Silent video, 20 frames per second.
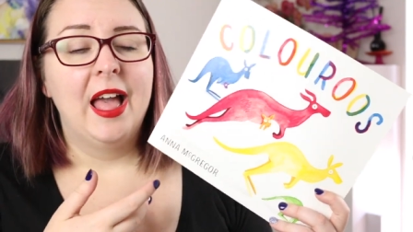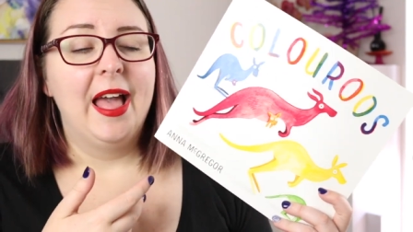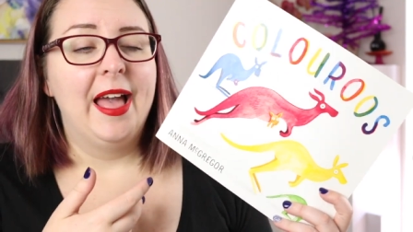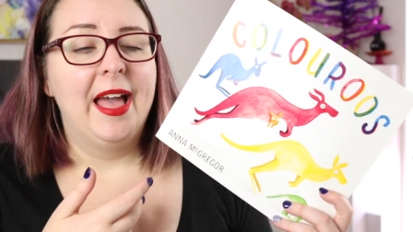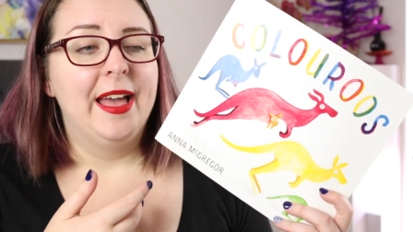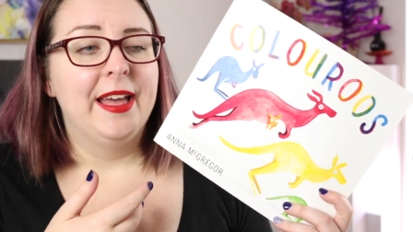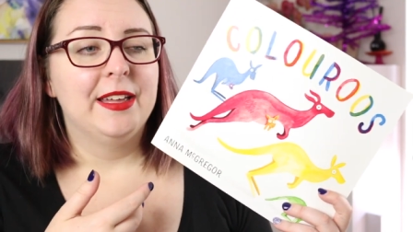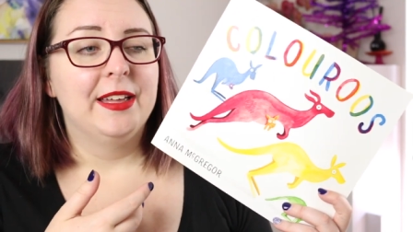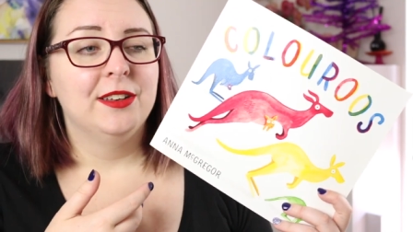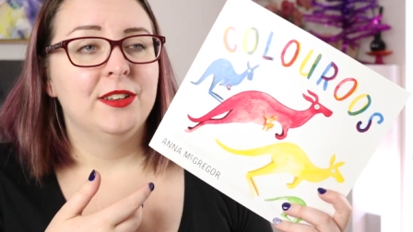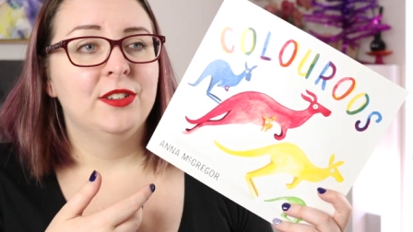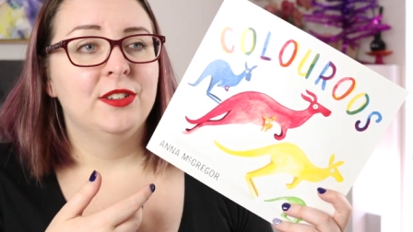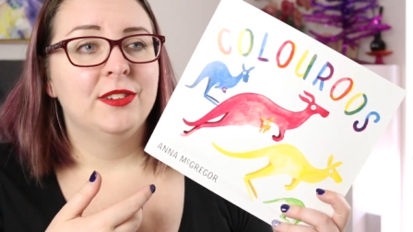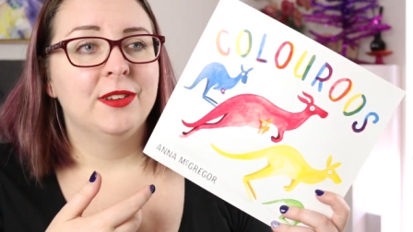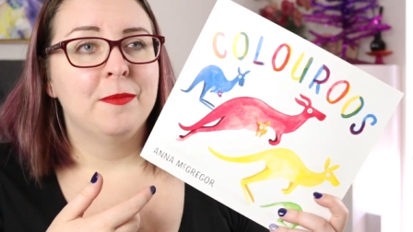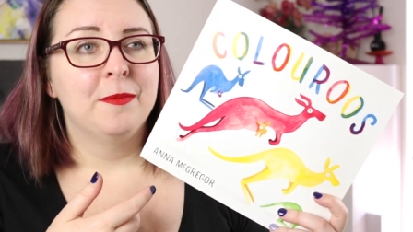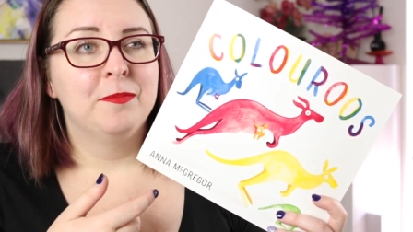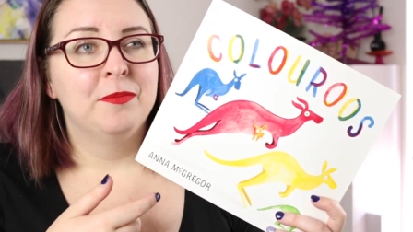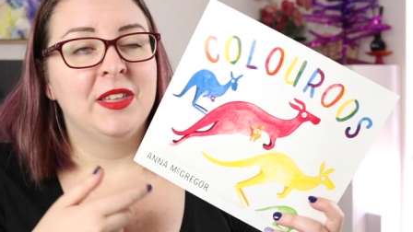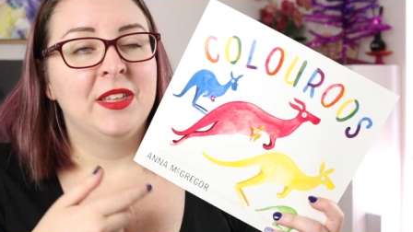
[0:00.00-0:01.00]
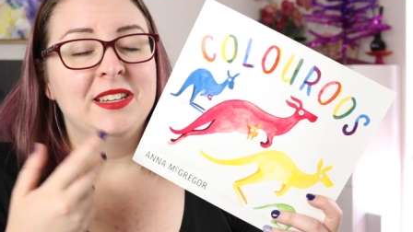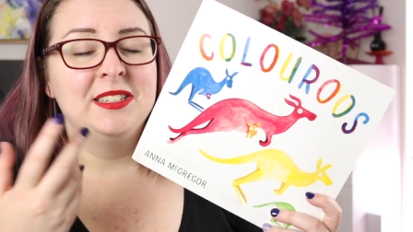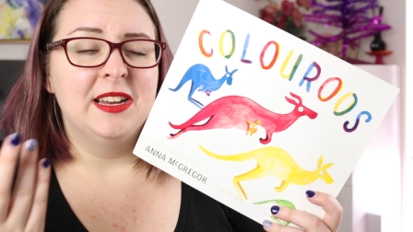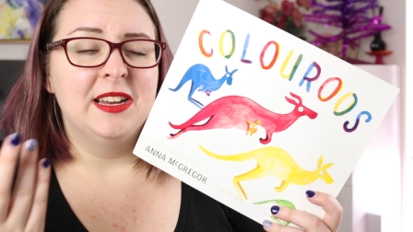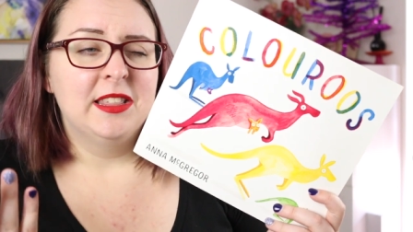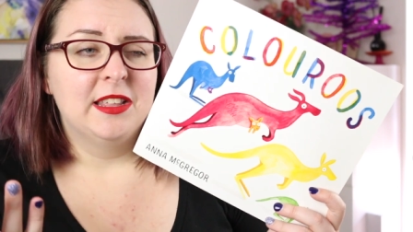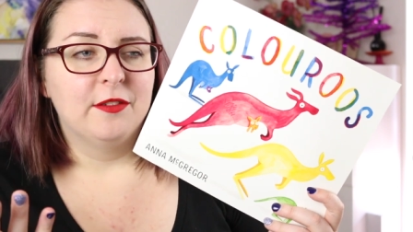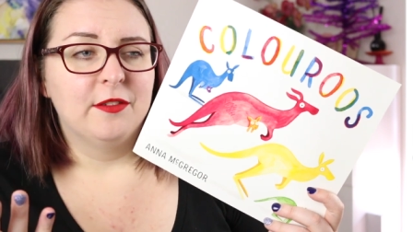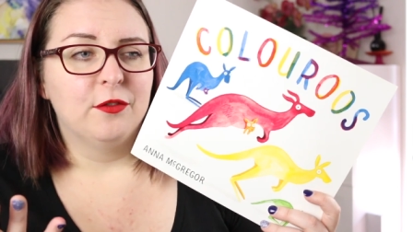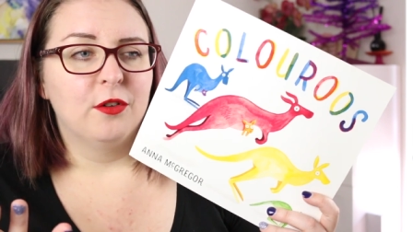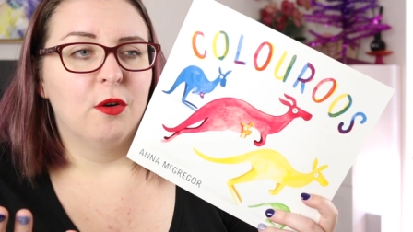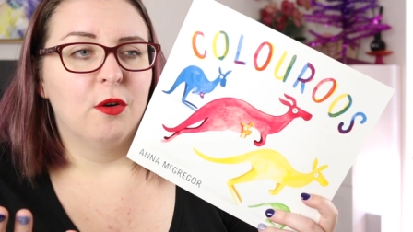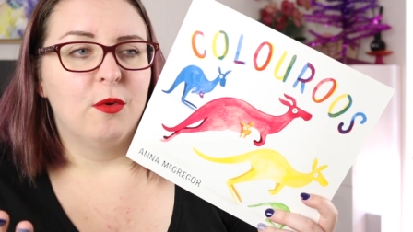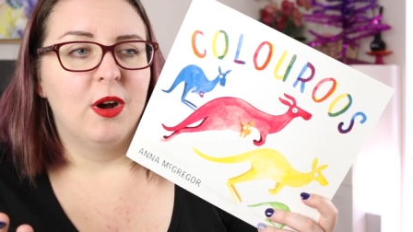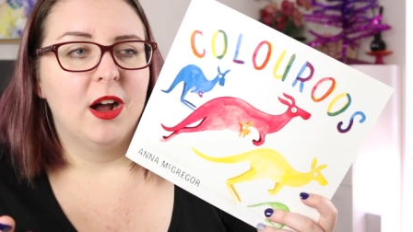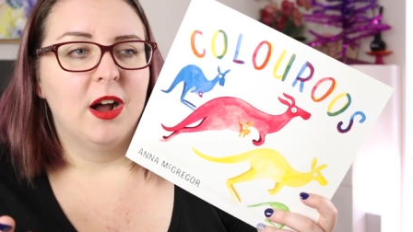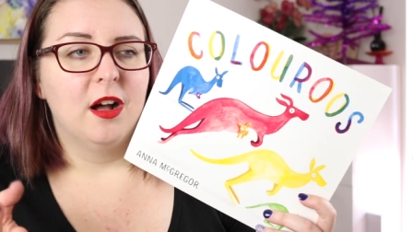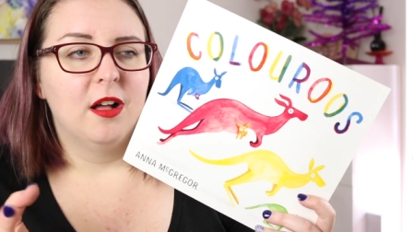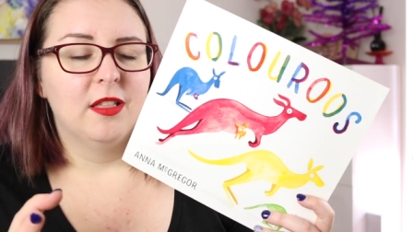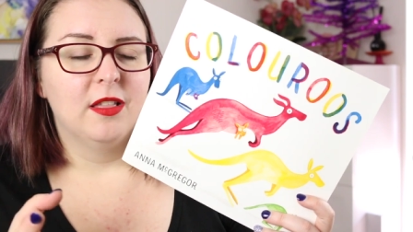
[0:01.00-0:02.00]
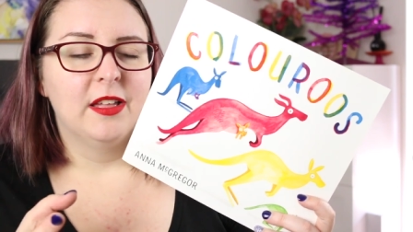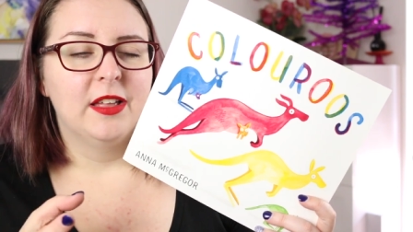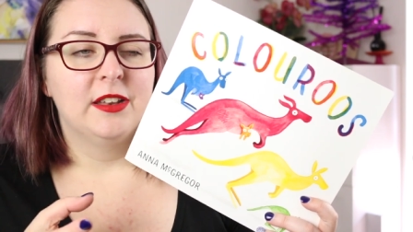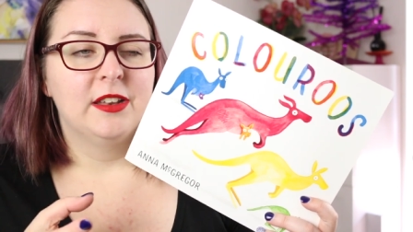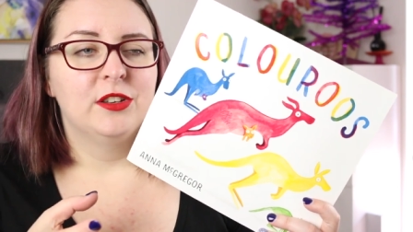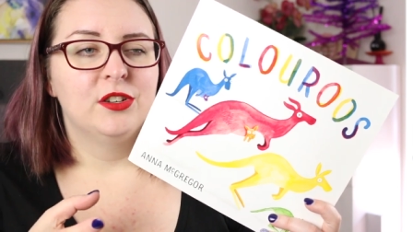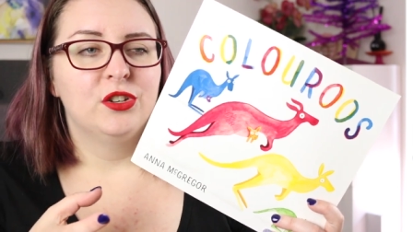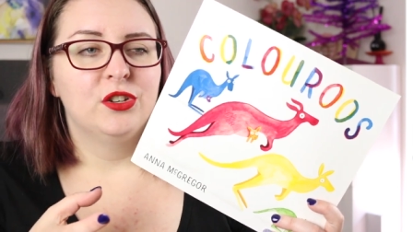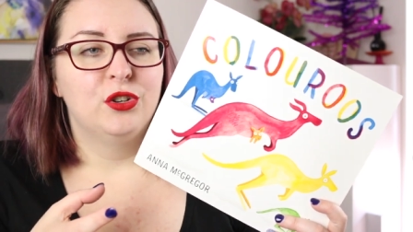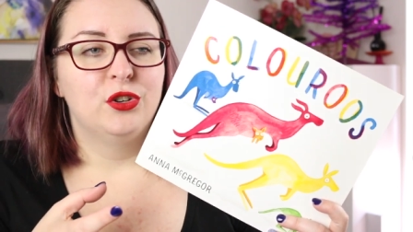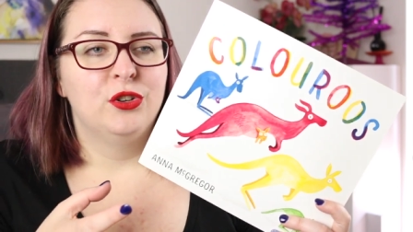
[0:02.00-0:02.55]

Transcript: and they stay there for a while and